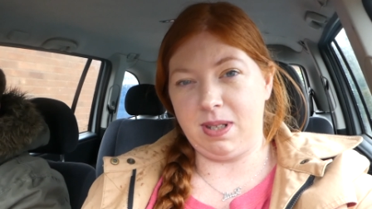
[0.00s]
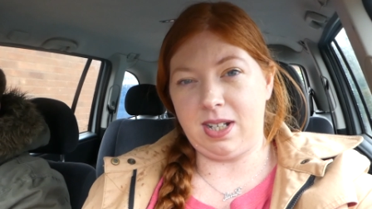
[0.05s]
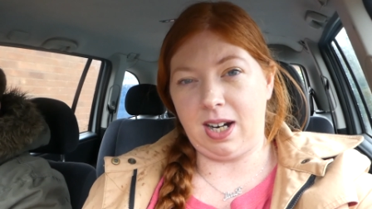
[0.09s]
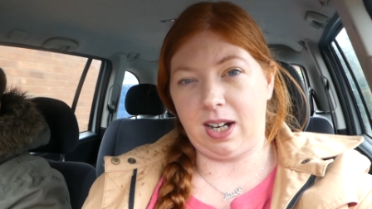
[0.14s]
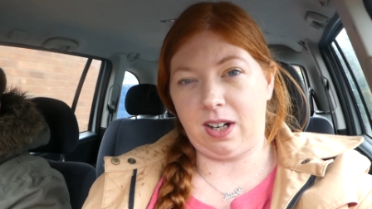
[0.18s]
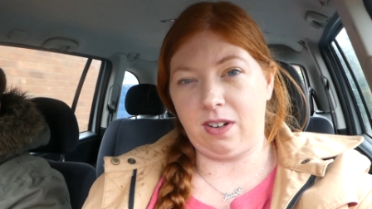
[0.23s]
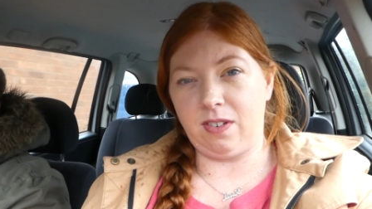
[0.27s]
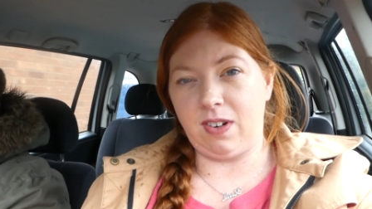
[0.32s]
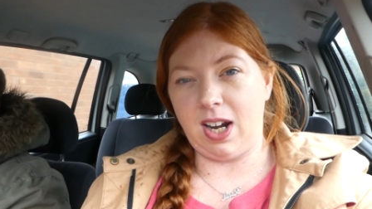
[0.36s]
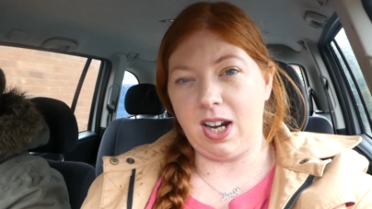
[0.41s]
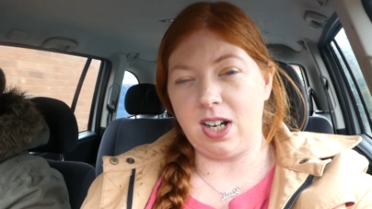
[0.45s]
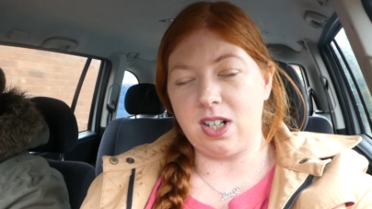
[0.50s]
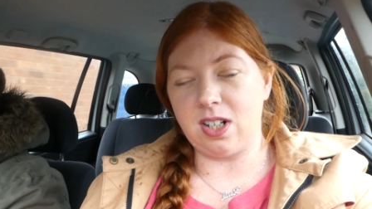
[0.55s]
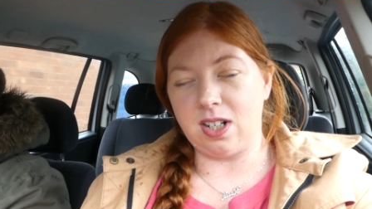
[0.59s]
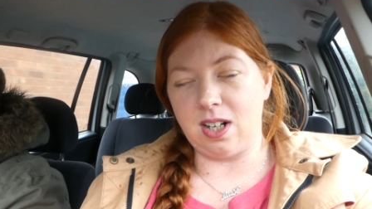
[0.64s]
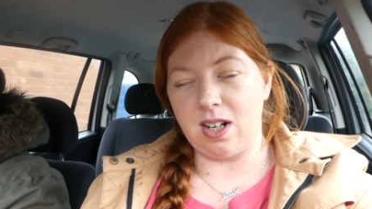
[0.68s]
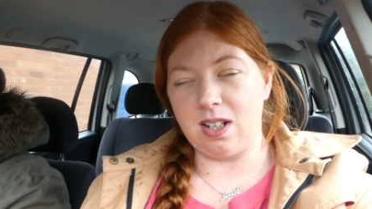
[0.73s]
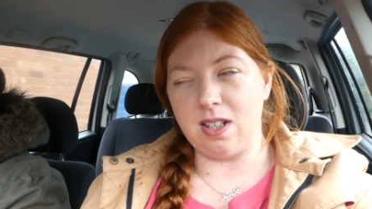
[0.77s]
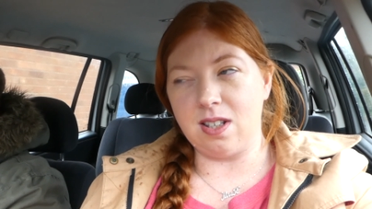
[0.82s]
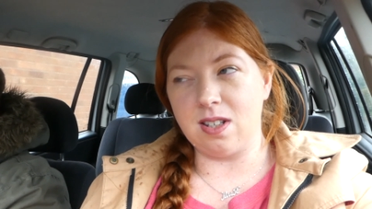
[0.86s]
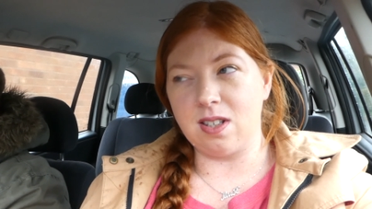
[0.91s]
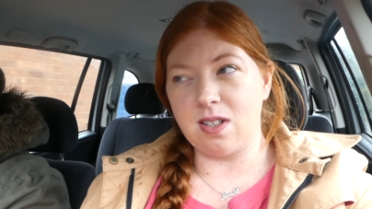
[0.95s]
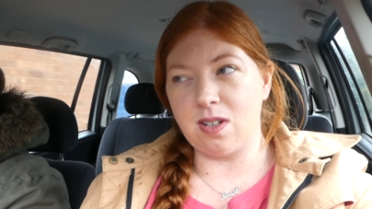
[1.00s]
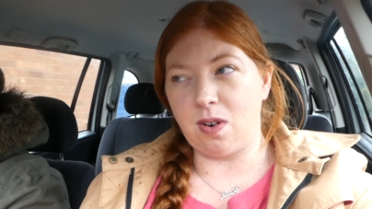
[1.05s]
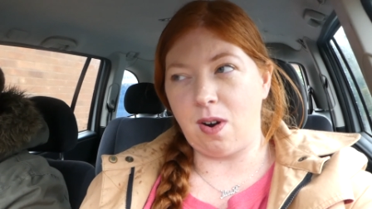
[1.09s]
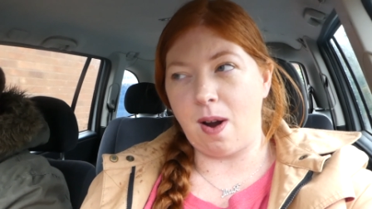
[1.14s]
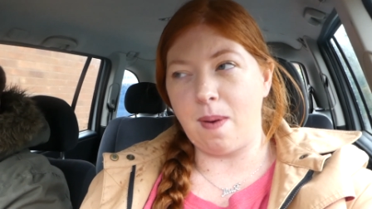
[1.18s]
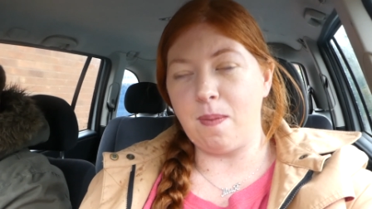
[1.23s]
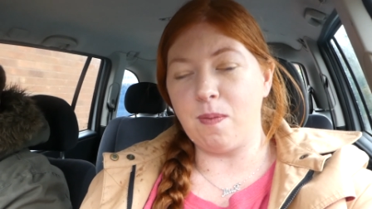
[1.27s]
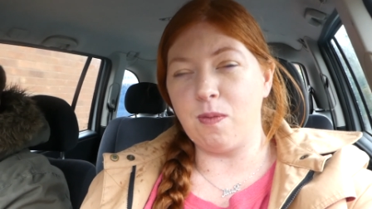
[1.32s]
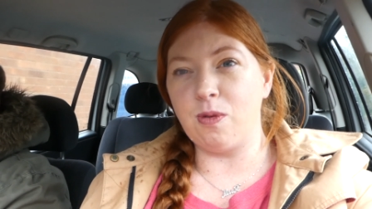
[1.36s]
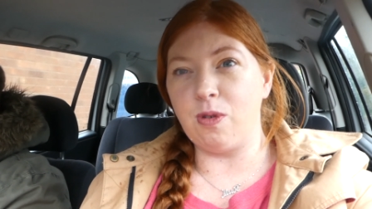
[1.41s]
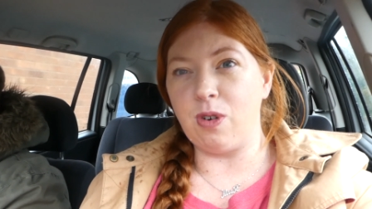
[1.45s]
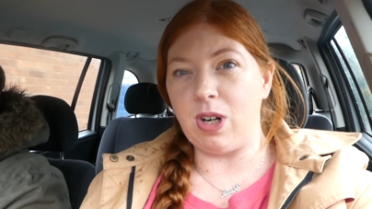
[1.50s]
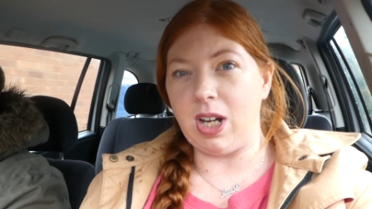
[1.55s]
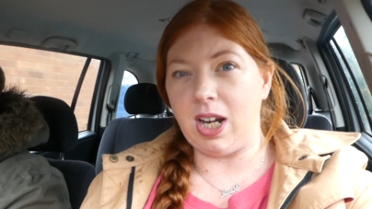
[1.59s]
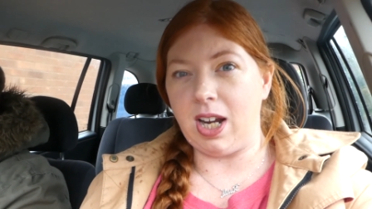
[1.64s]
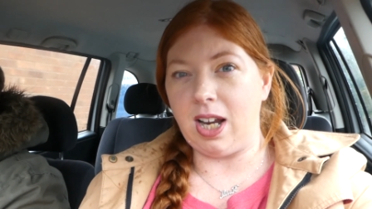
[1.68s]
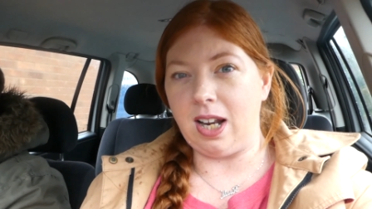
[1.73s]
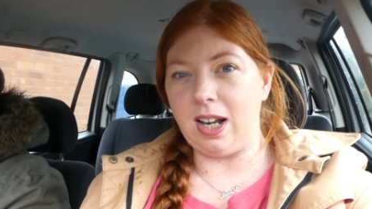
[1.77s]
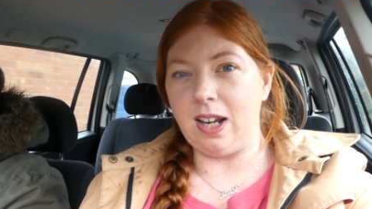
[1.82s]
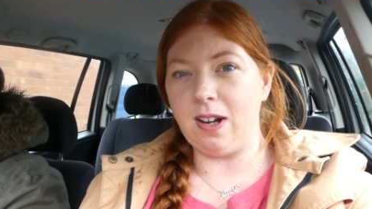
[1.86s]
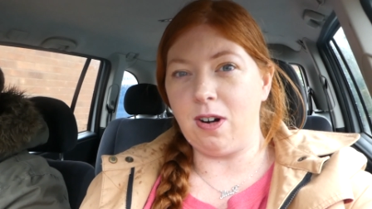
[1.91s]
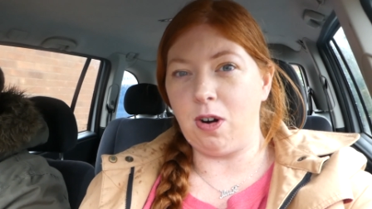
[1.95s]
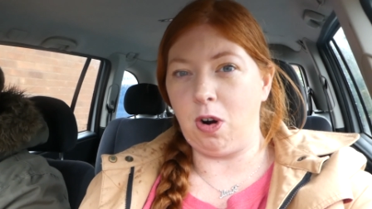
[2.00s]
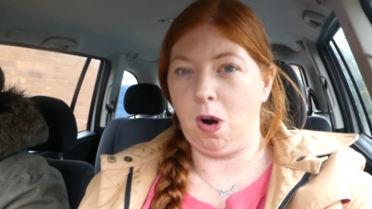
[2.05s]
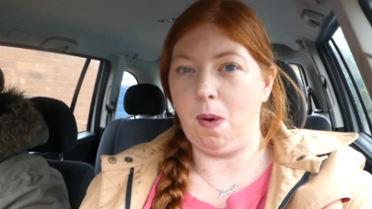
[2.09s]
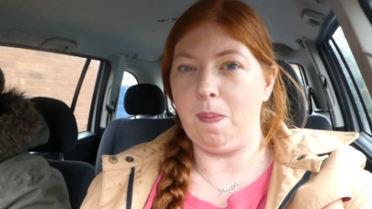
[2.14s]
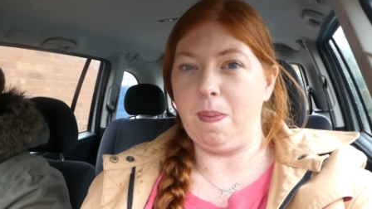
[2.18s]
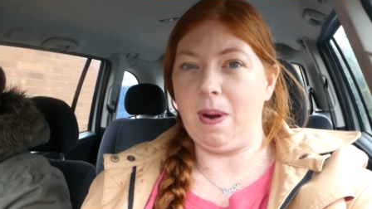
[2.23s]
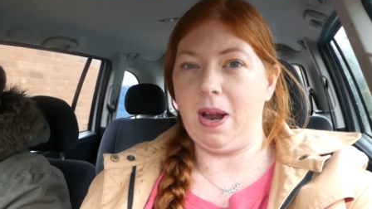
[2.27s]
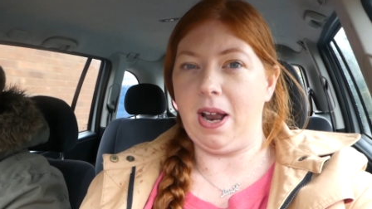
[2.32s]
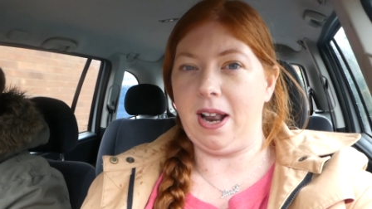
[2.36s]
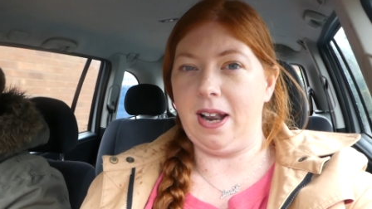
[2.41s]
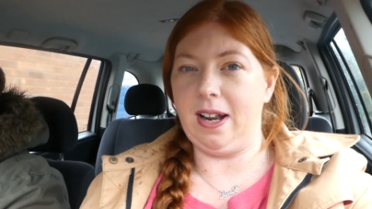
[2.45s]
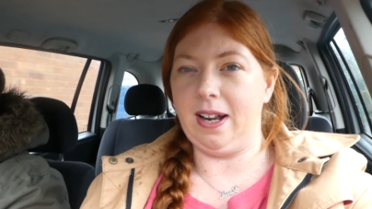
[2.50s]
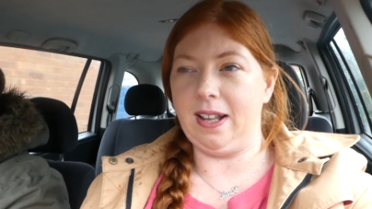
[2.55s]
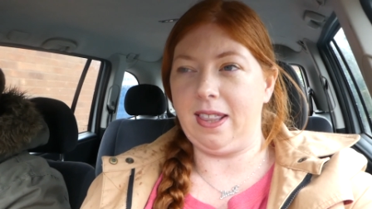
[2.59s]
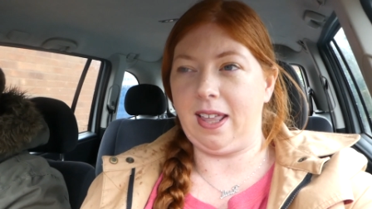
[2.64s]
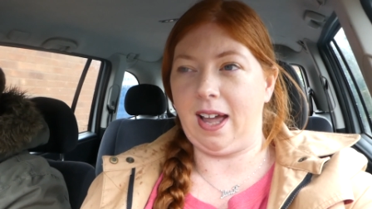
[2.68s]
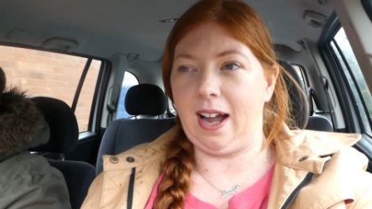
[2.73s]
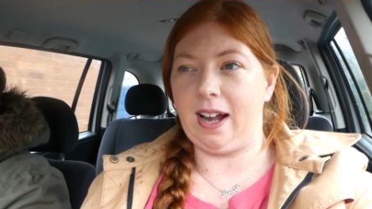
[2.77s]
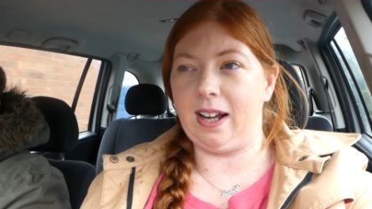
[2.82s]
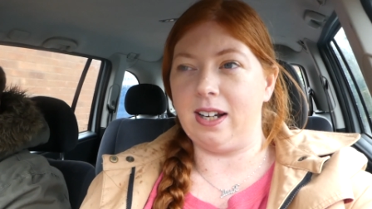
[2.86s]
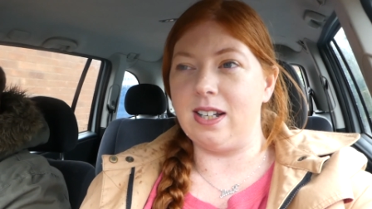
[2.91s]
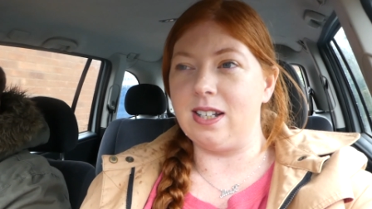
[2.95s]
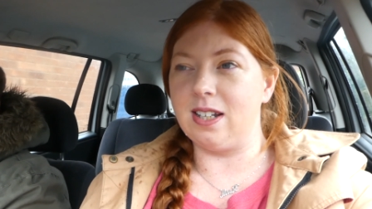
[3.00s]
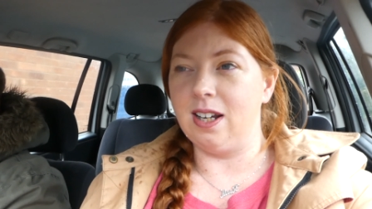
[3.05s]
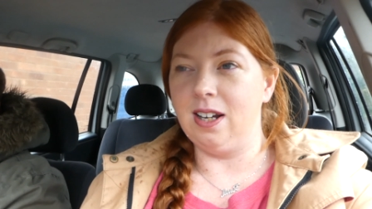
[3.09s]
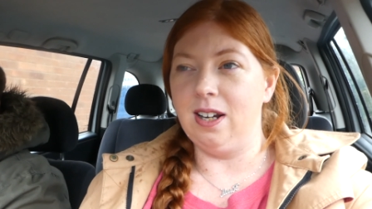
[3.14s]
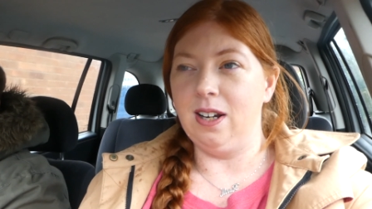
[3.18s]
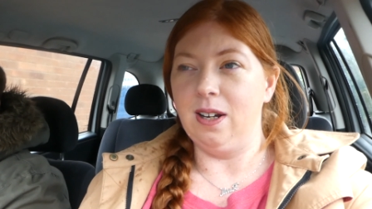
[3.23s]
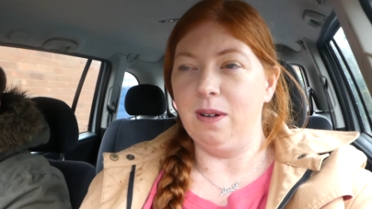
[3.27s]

decorations. So I'm really hoping that